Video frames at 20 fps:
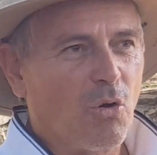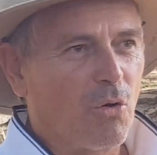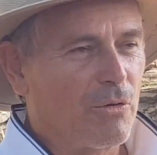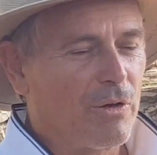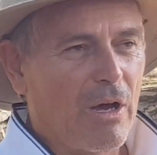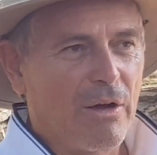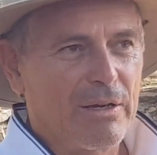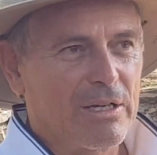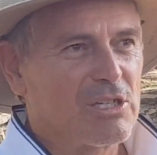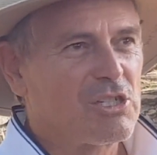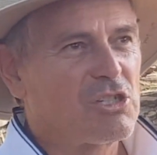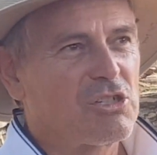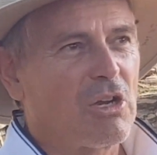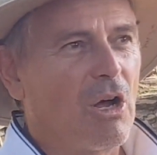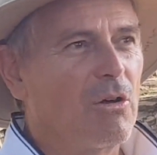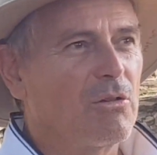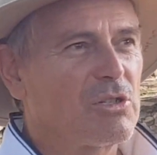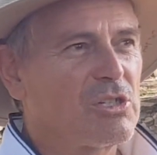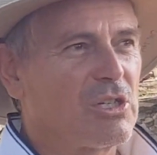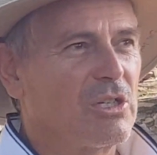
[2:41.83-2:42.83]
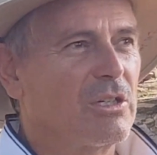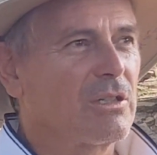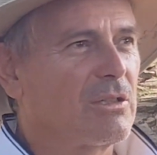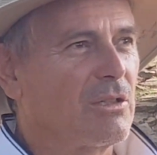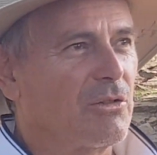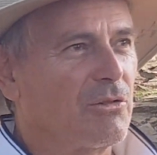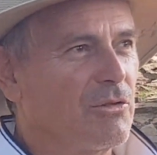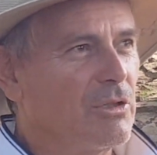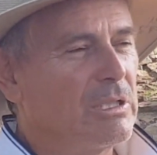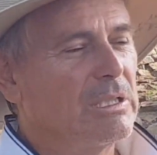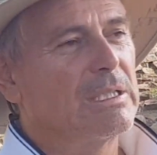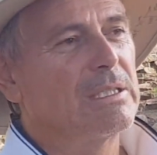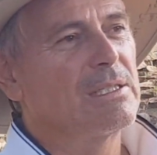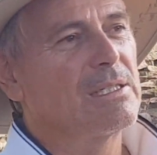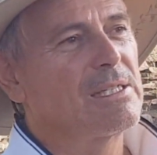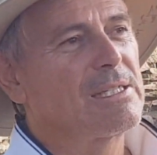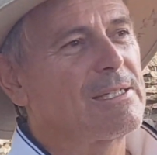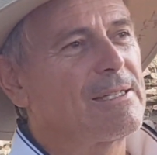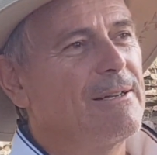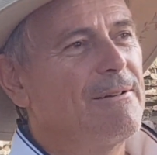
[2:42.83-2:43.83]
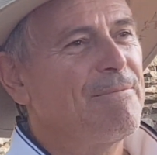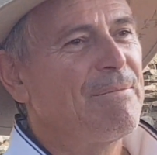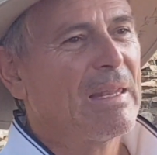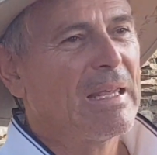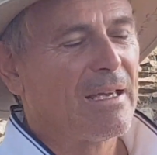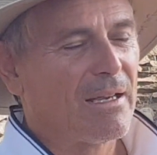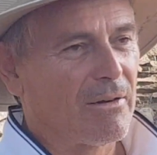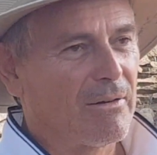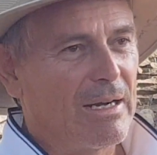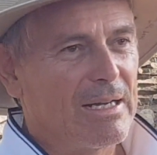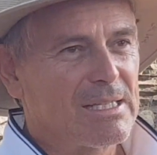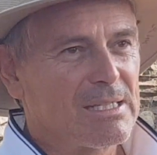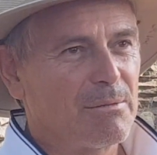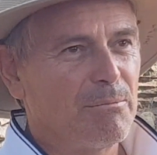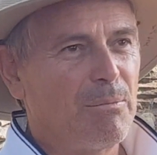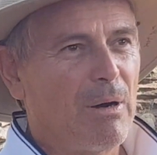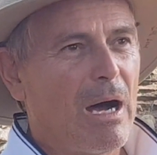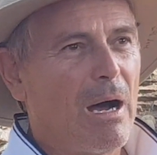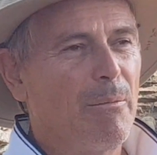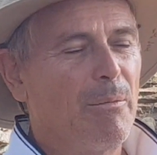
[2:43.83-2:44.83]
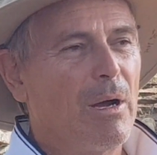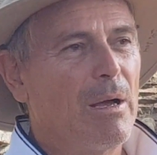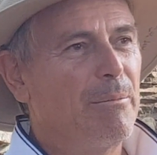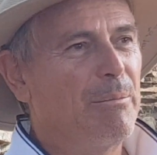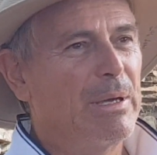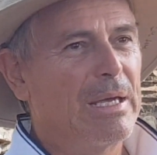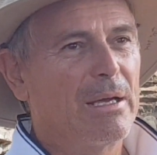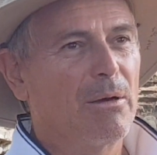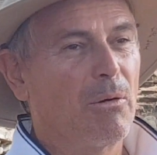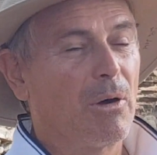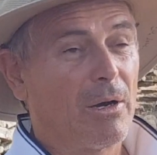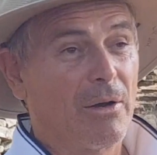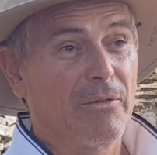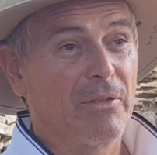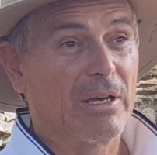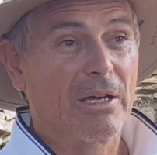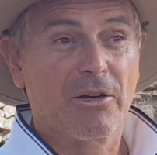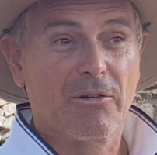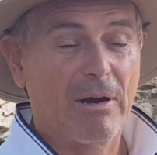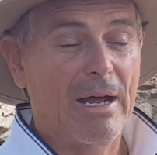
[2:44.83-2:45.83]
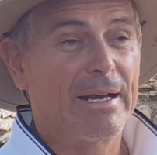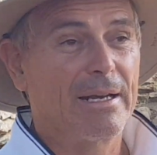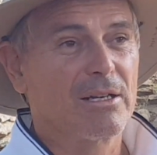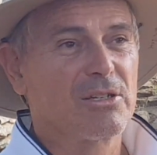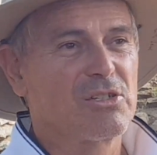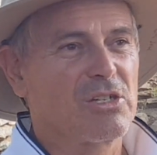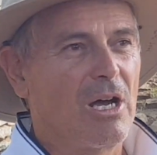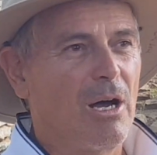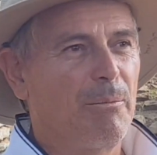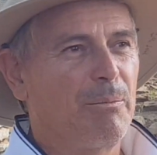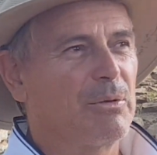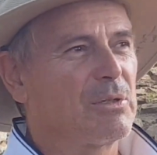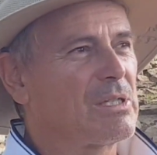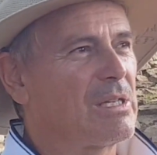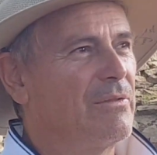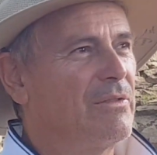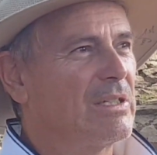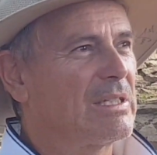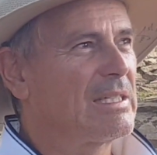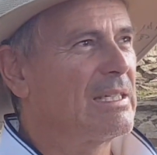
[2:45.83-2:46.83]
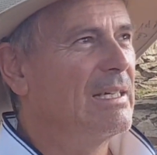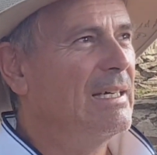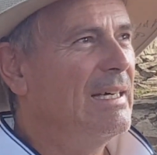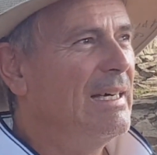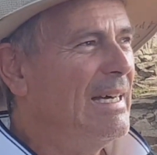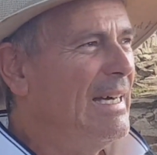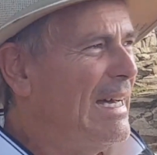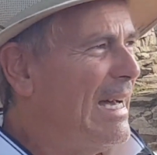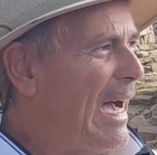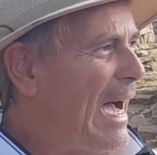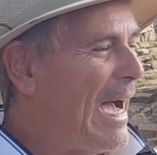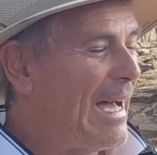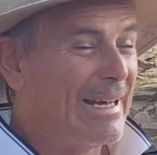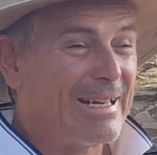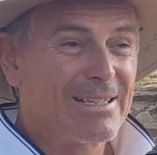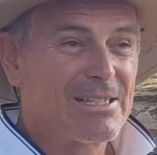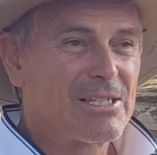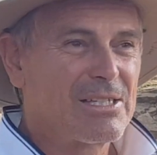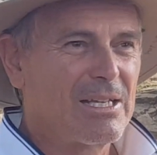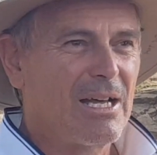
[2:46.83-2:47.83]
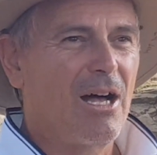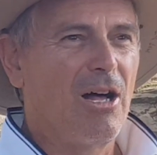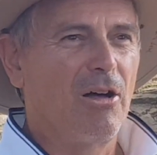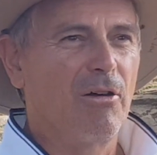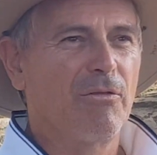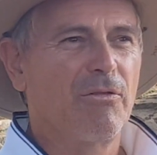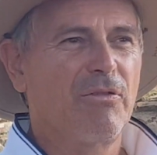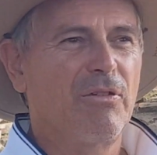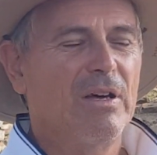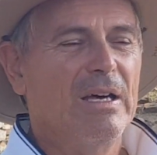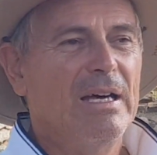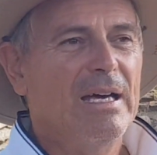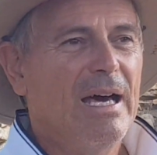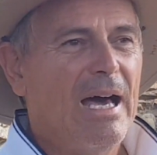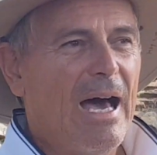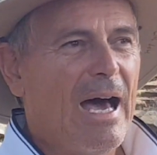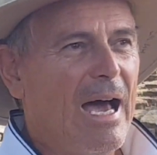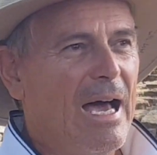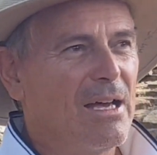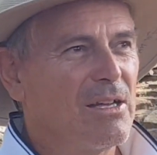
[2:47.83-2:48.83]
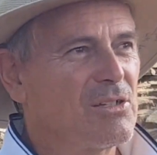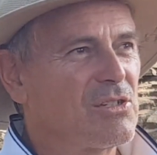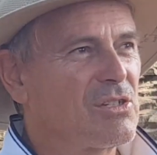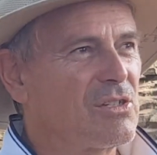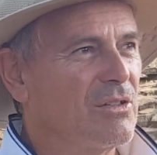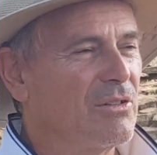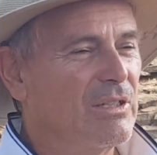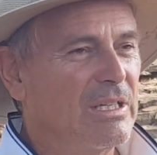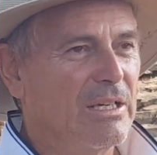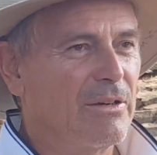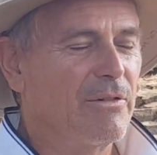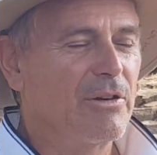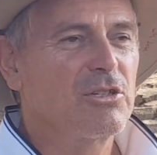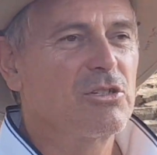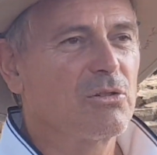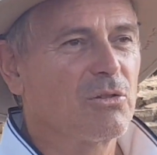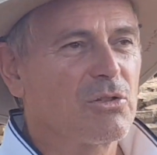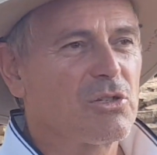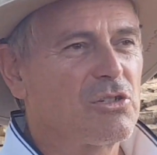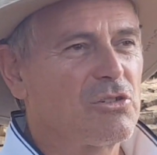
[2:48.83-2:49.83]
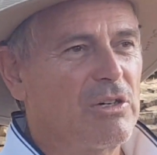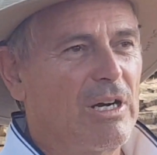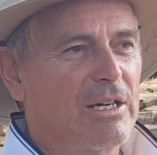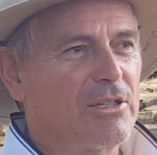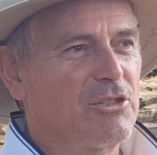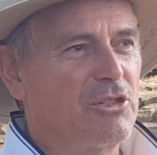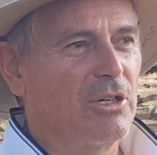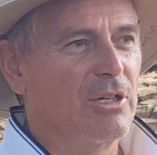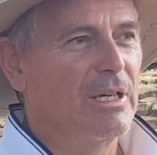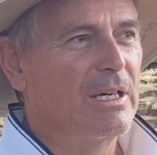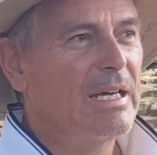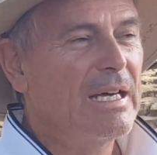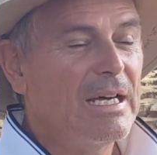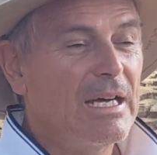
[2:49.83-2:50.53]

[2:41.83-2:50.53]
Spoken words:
known as stone circle ruins, Great Zimbabwe being one of the great examples of it, and itself has the original structure